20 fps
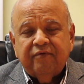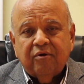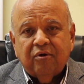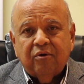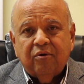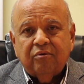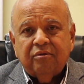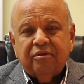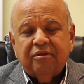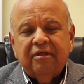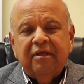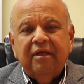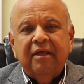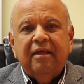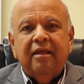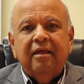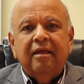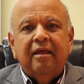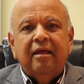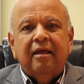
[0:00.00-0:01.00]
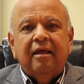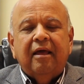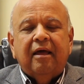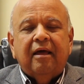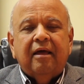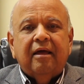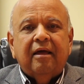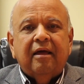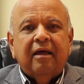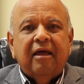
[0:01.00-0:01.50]
growth
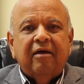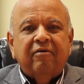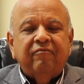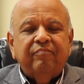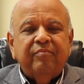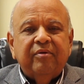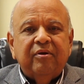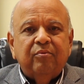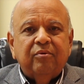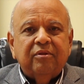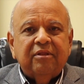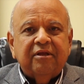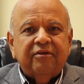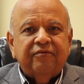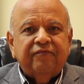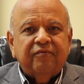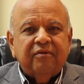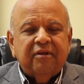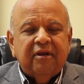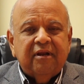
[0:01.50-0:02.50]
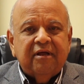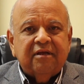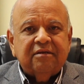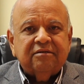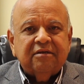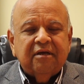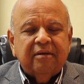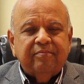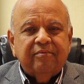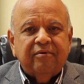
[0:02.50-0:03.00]
have been with us for the
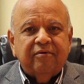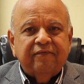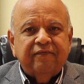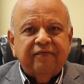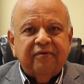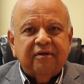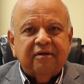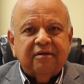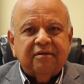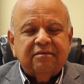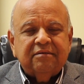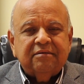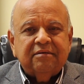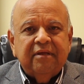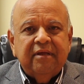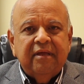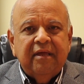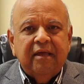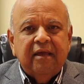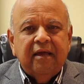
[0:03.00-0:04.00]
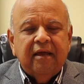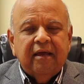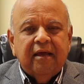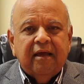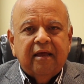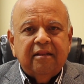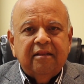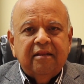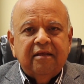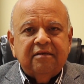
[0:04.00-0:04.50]
last couple of years,
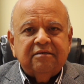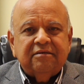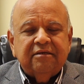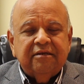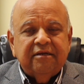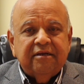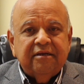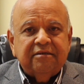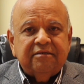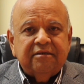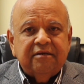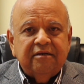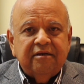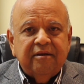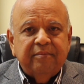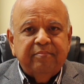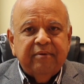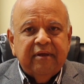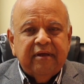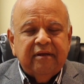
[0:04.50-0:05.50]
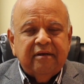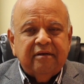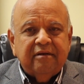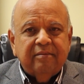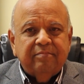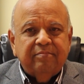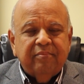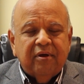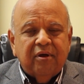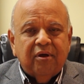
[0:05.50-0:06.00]
and there's increasing debate
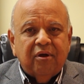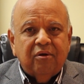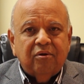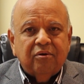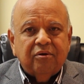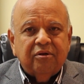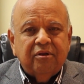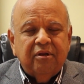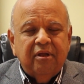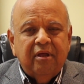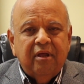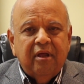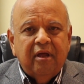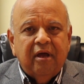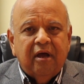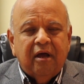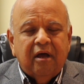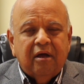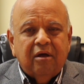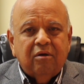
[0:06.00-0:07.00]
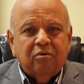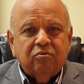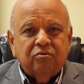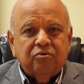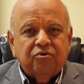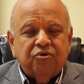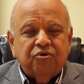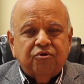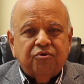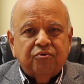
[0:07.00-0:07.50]
about how
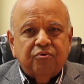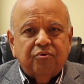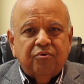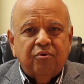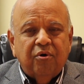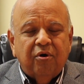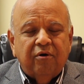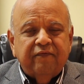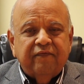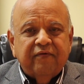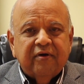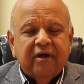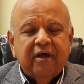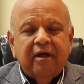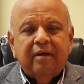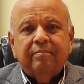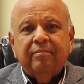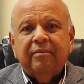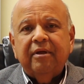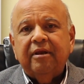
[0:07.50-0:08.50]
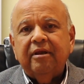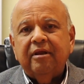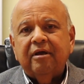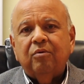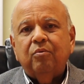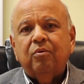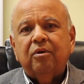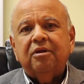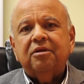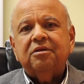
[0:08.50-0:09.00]
to overcome
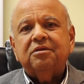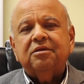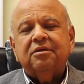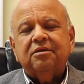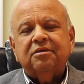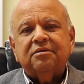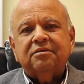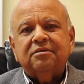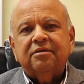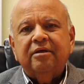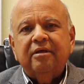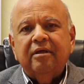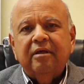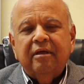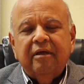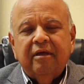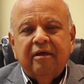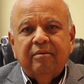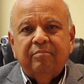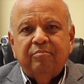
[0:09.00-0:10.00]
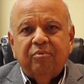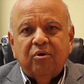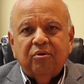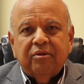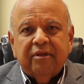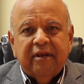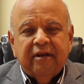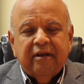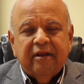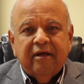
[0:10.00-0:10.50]
inequalities in
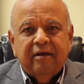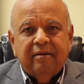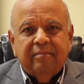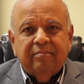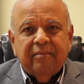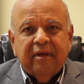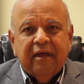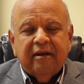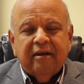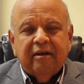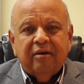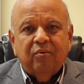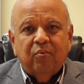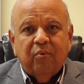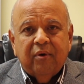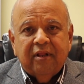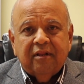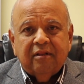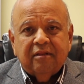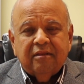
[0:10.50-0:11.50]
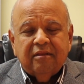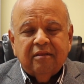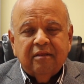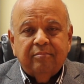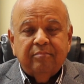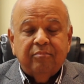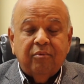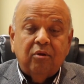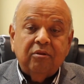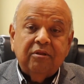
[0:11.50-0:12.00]
both income and in wealth,
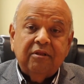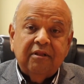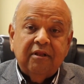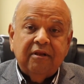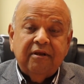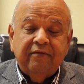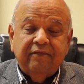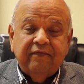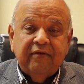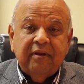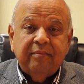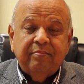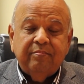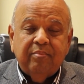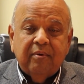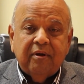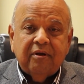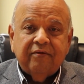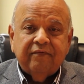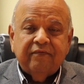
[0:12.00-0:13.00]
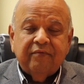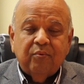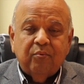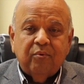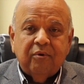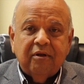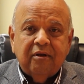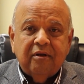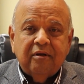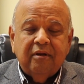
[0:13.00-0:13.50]
both in the developed part of the
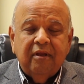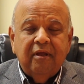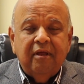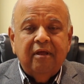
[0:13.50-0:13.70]
world,